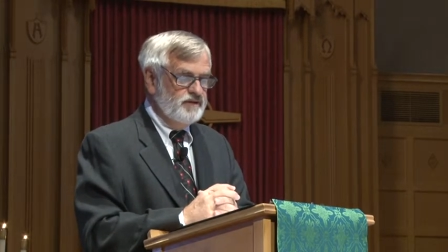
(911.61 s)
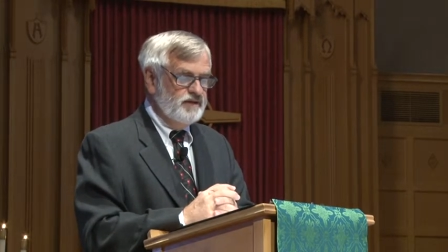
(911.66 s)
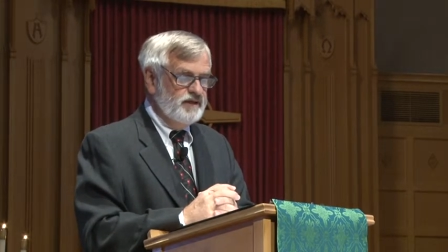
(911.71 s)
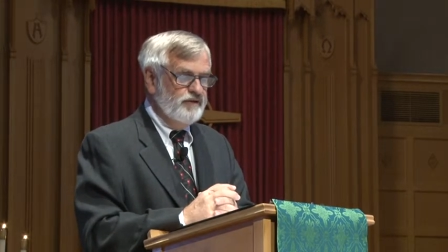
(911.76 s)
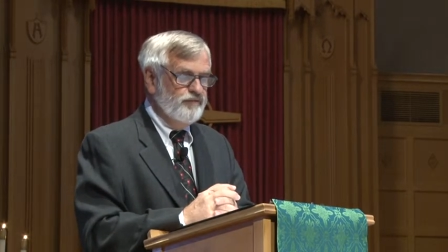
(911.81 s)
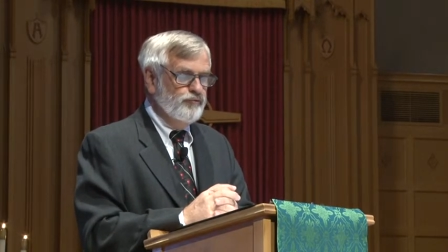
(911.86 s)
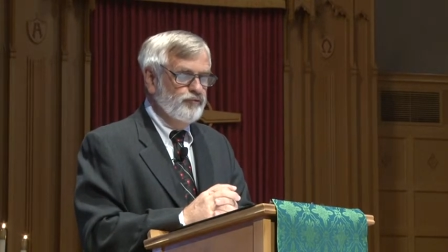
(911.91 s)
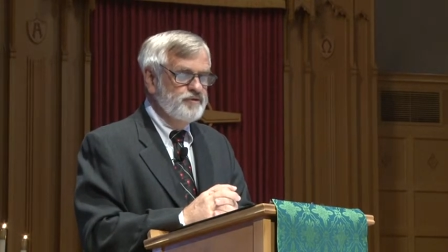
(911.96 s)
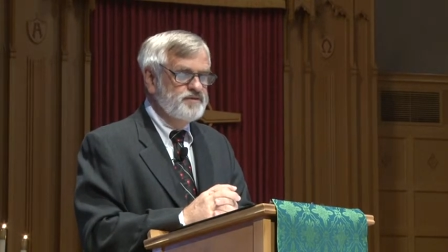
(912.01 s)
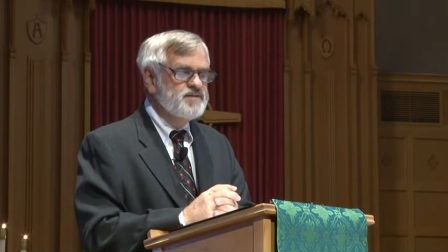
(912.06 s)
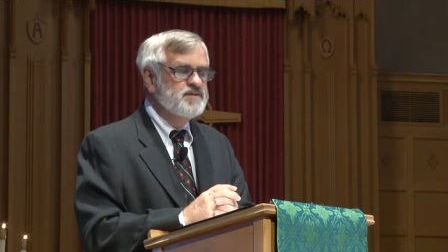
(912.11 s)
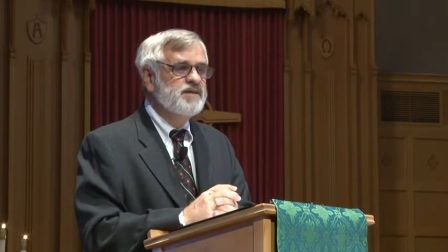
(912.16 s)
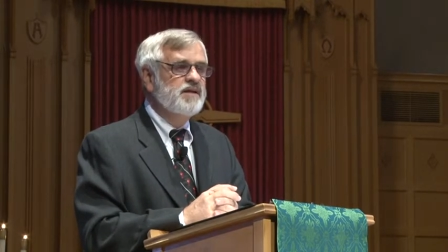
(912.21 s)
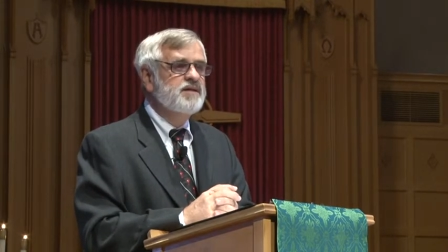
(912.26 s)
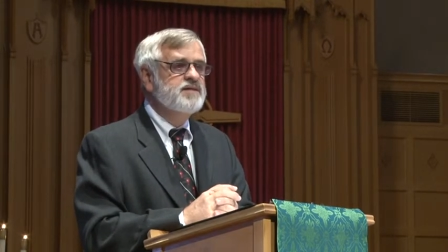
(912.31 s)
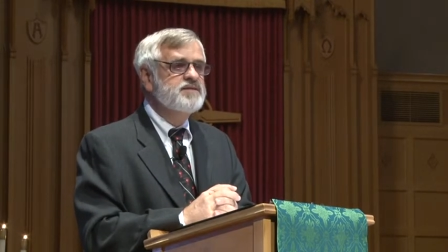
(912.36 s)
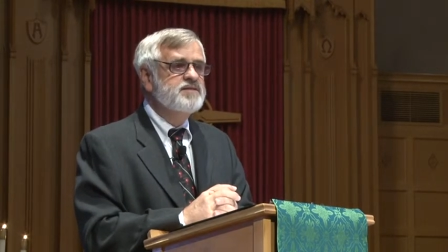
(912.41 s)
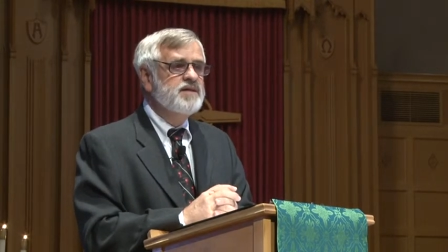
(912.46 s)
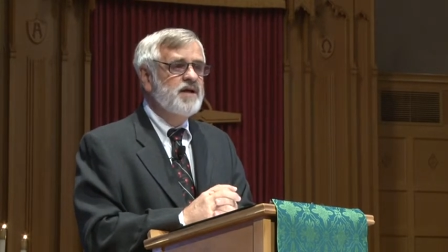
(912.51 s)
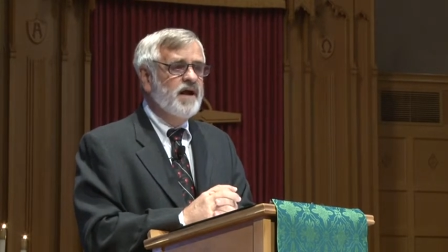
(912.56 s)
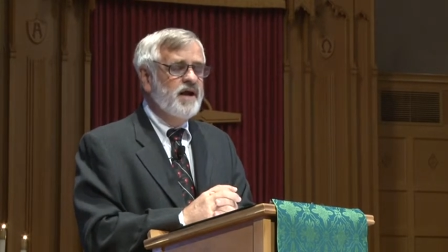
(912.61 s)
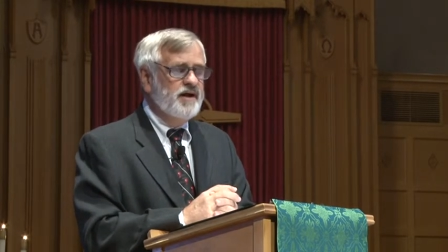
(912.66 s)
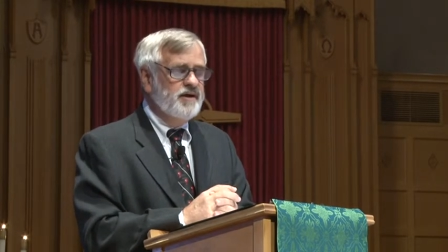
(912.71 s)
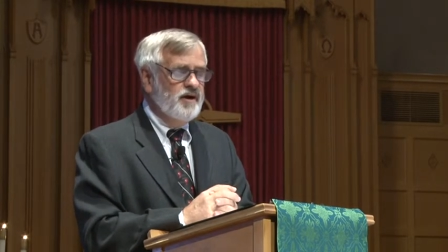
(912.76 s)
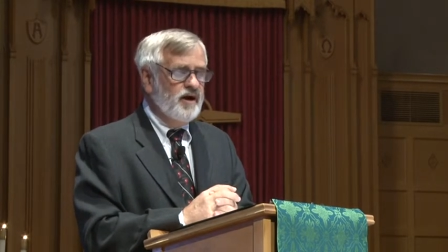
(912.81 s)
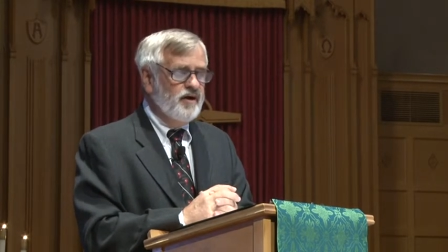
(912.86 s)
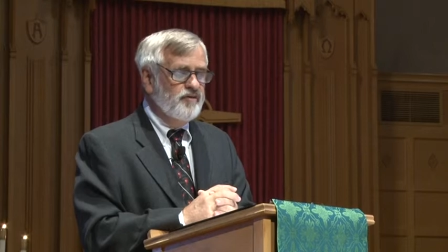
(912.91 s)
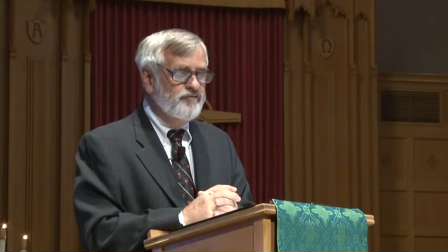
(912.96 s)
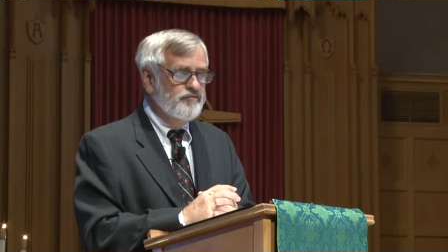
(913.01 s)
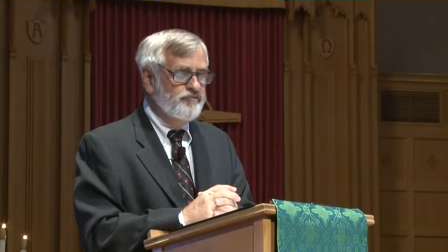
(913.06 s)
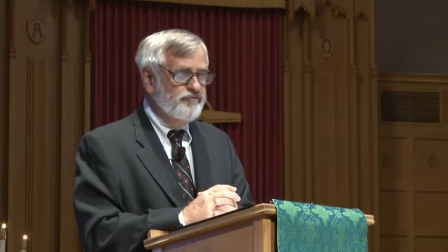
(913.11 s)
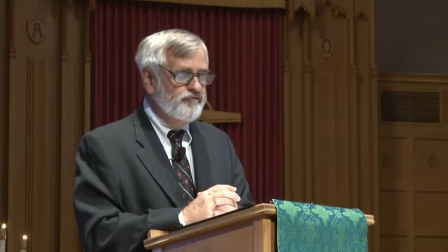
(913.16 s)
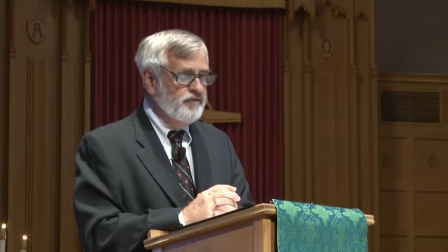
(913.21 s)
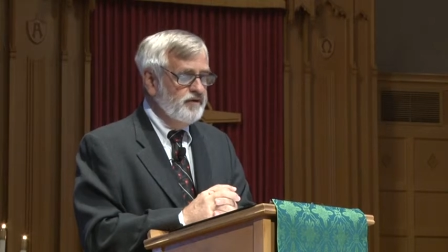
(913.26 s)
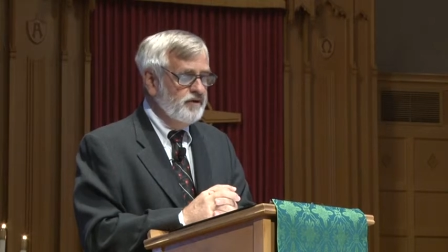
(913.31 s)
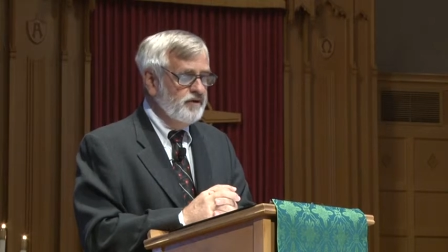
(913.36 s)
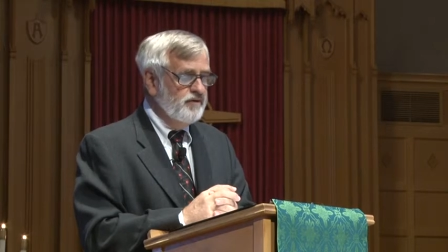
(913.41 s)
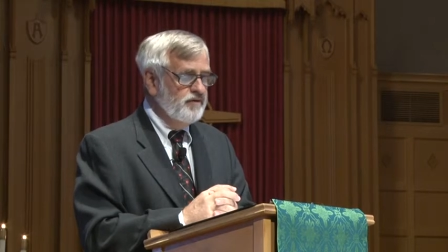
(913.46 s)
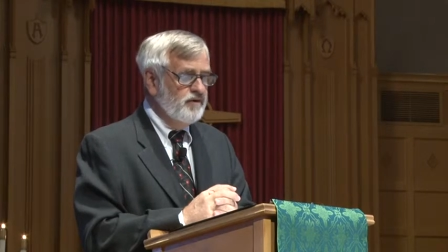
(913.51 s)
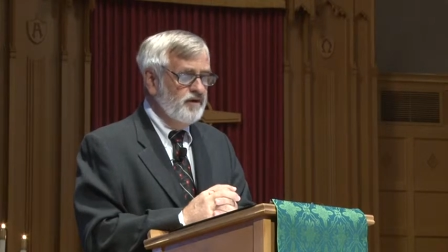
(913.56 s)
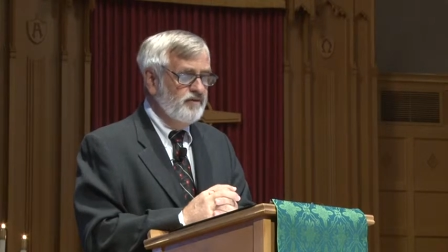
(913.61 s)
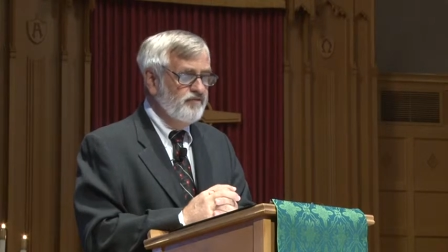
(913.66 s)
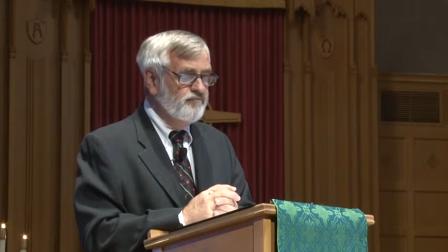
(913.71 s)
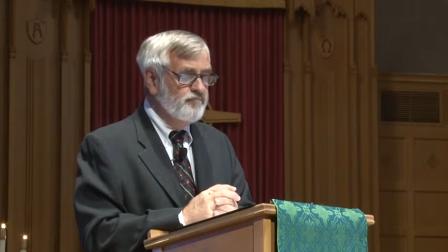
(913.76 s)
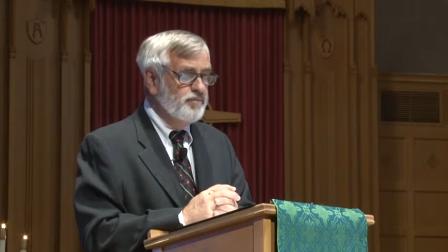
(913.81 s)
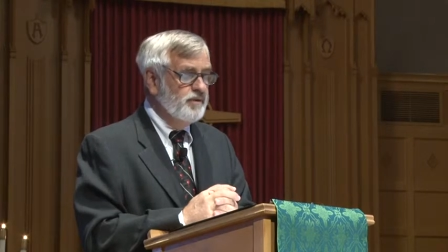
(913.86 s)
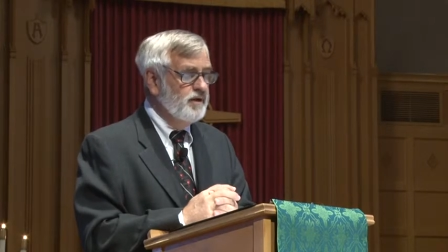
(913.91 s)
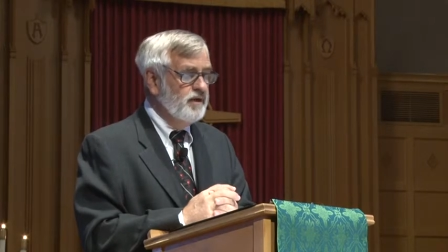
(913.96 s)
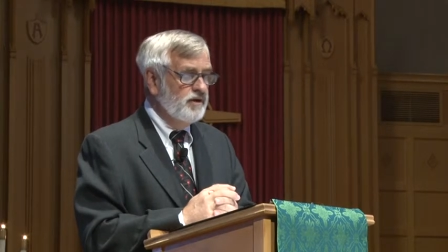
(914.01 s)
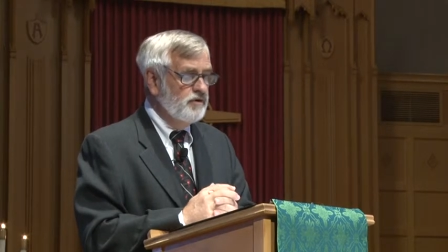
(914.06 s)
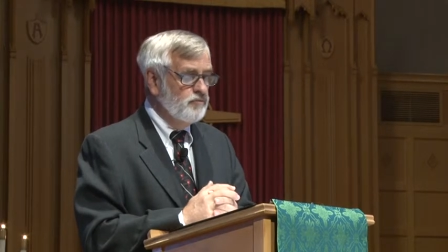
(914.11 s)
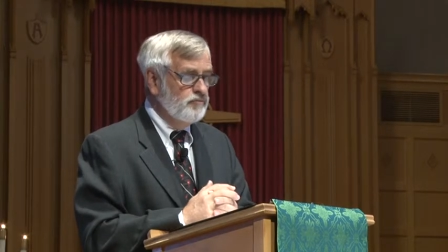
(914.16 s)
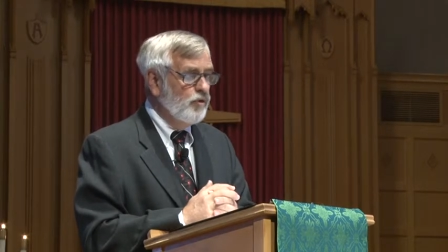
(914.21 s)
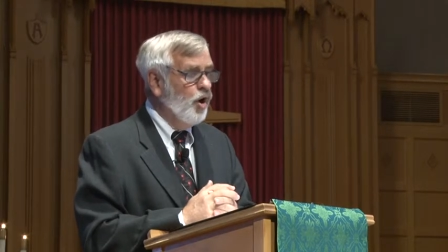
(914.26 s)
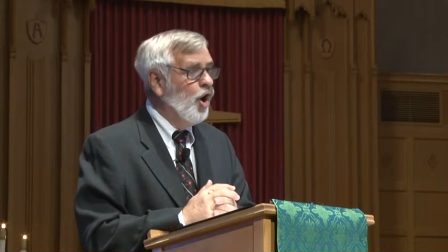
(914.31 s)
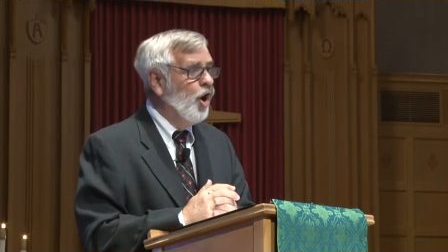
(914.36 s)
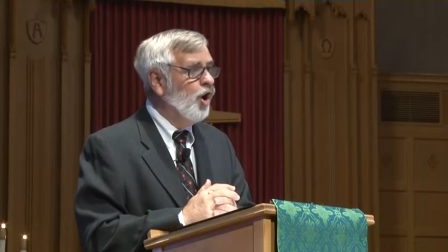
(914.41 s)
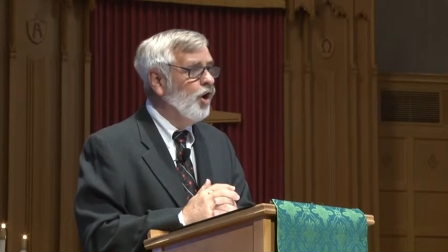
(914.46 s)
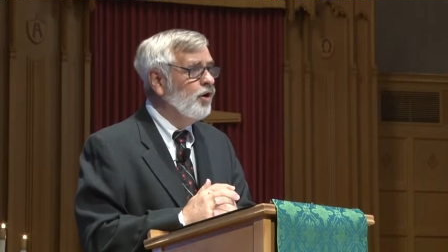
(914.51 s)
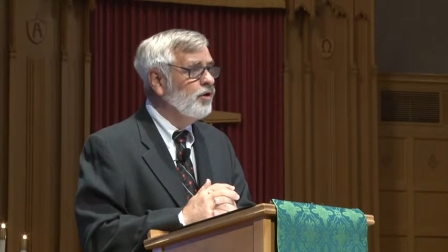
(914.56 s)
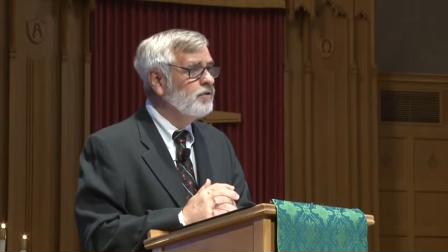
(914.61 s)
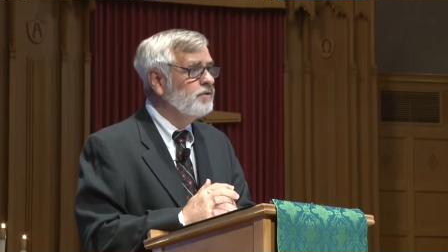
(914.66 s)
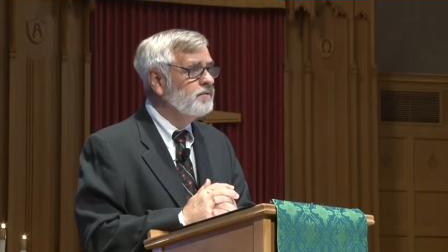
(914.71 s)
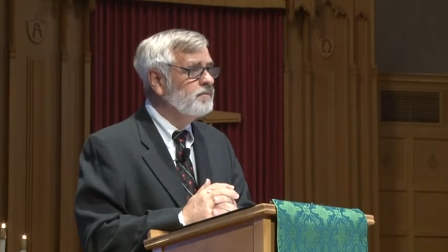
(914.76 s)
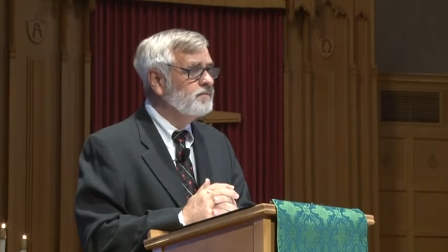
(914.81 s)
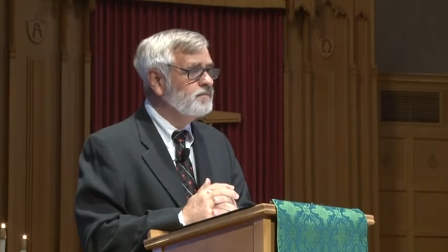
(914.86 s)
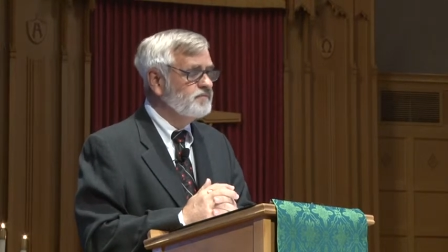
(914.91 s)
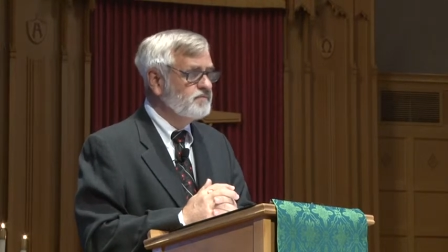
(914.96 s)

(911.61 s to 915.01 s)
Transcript: If we set aside our fear of being wrong